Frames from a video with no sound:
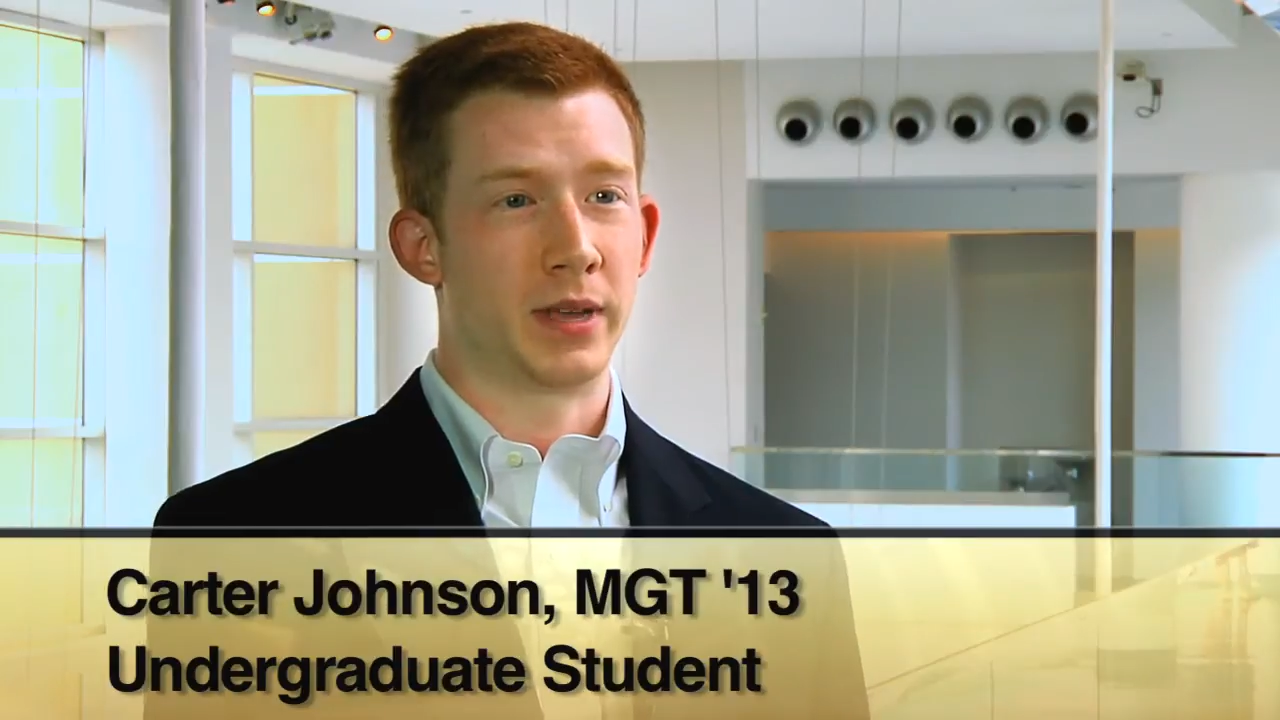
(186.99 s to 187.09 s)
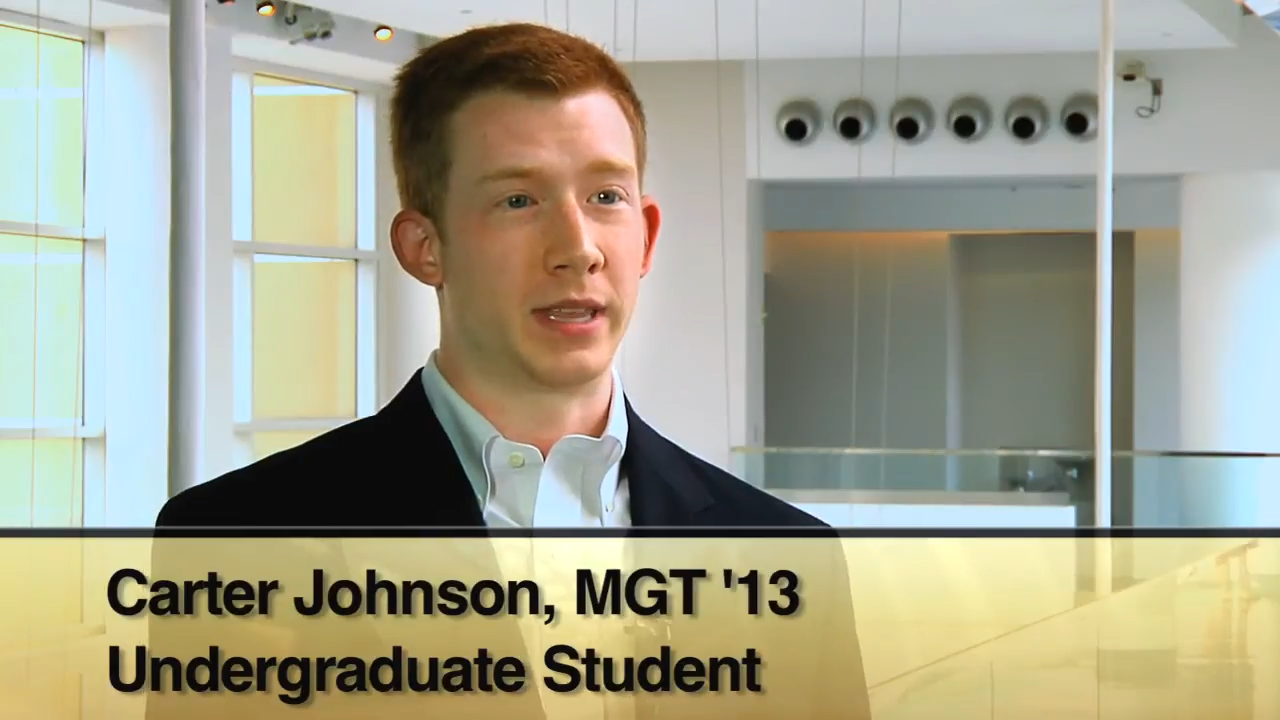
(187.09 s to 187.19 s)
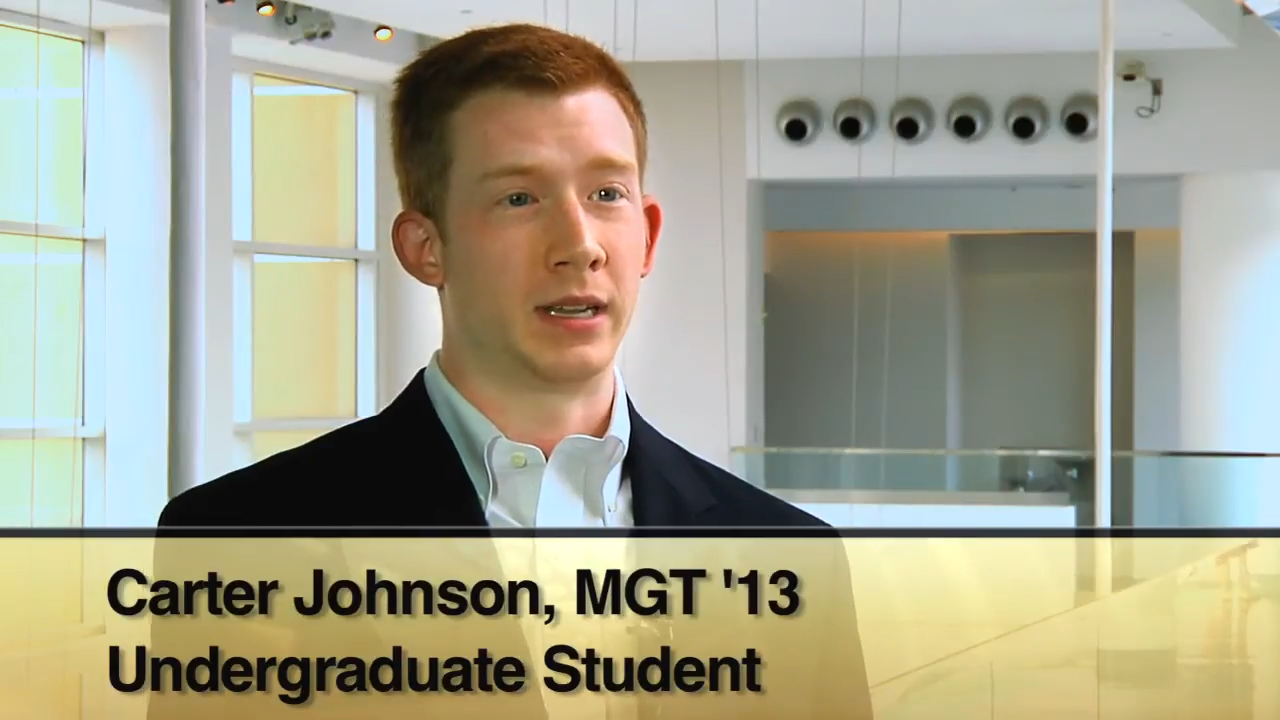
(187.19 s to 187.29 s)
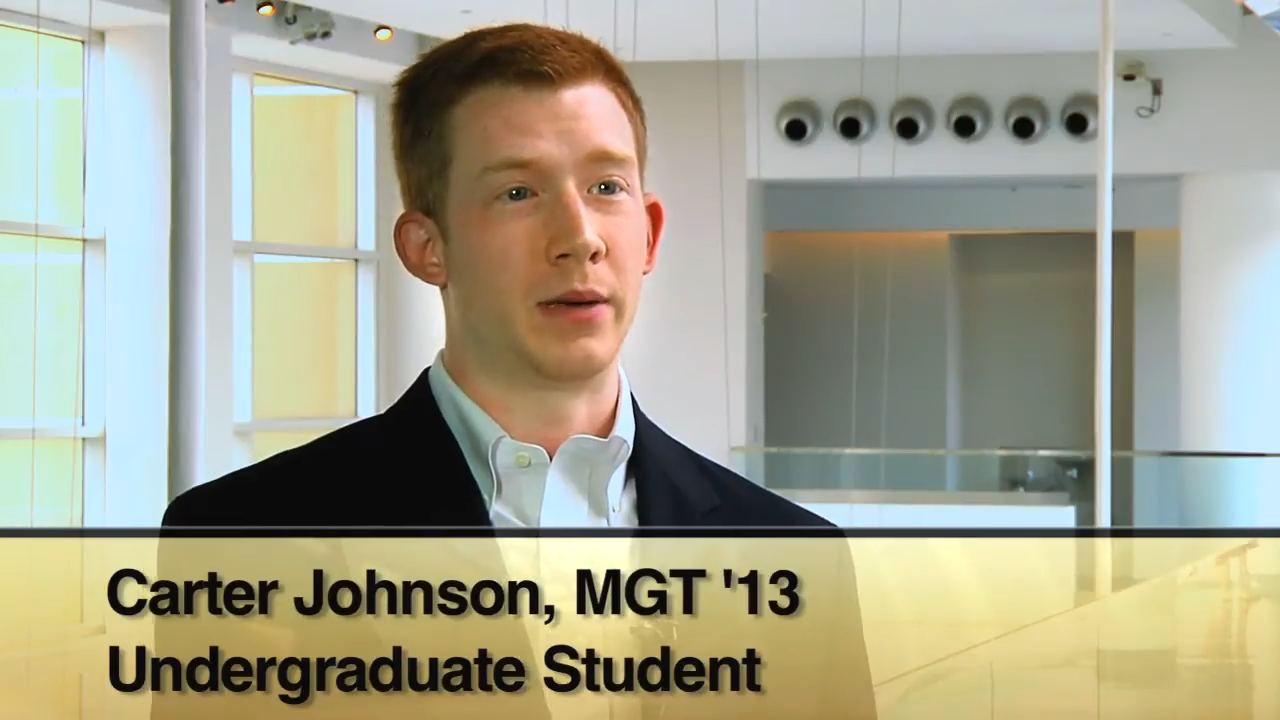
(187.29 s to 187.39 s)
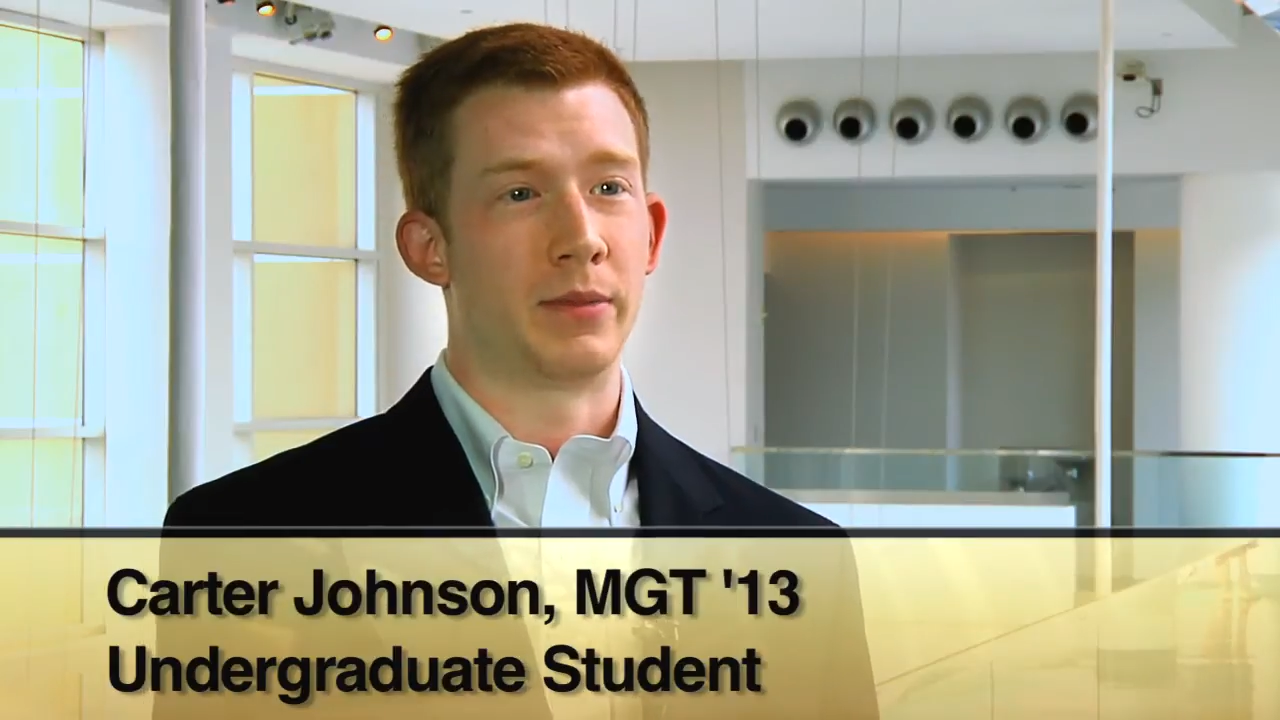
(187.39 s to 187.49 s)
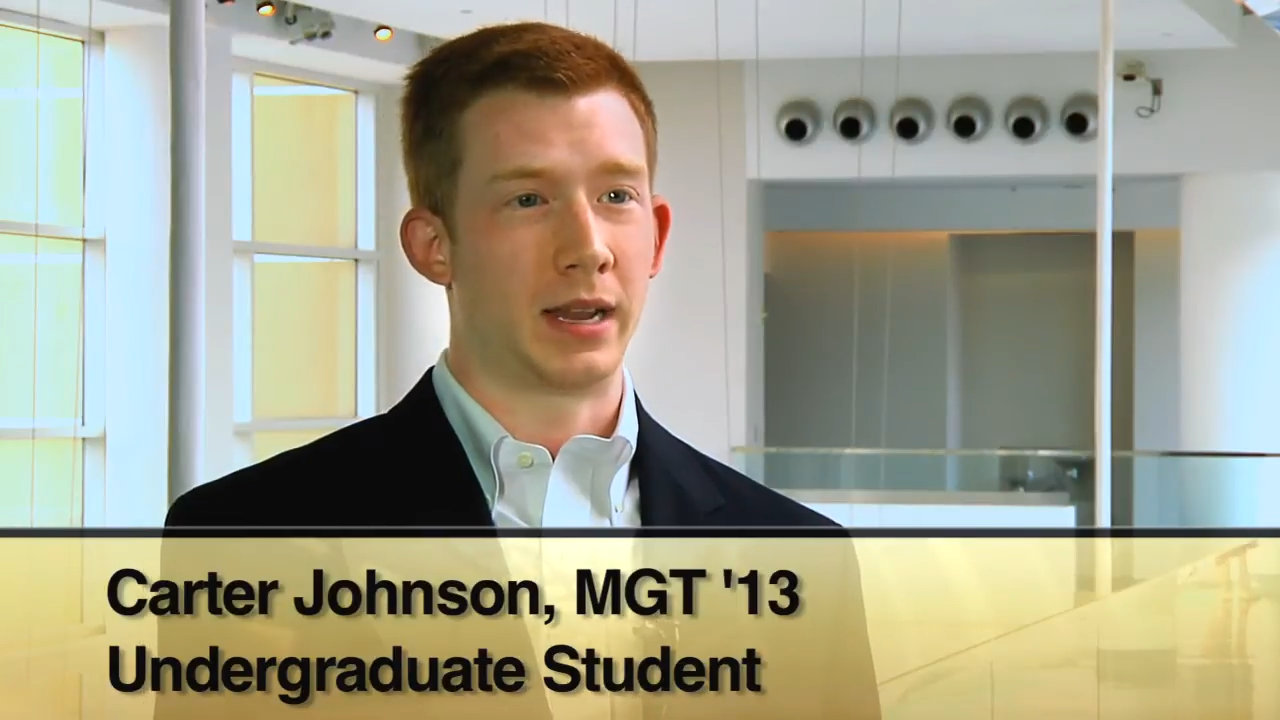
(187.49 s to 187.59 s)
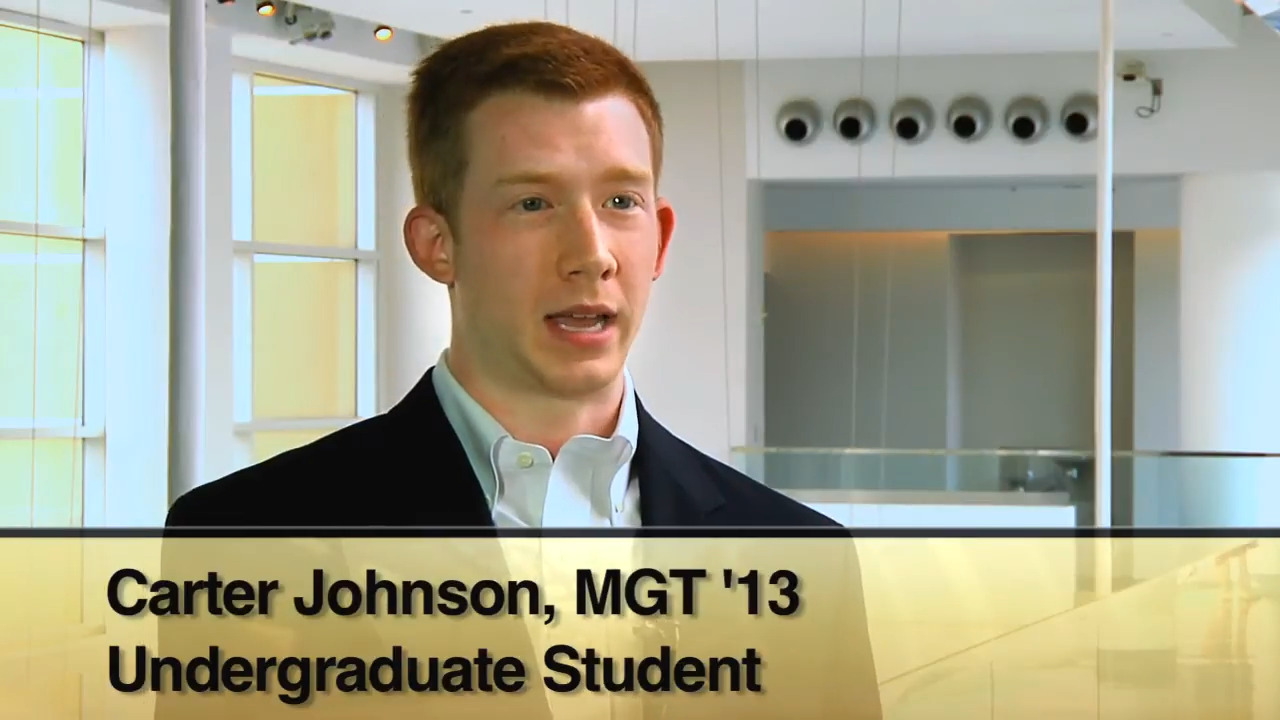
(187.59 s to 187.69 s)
with alumni